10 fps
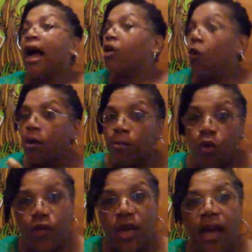I know I'm
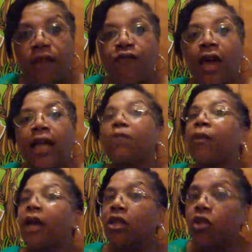moving kind of fast,
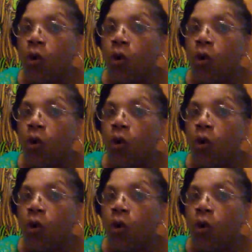but I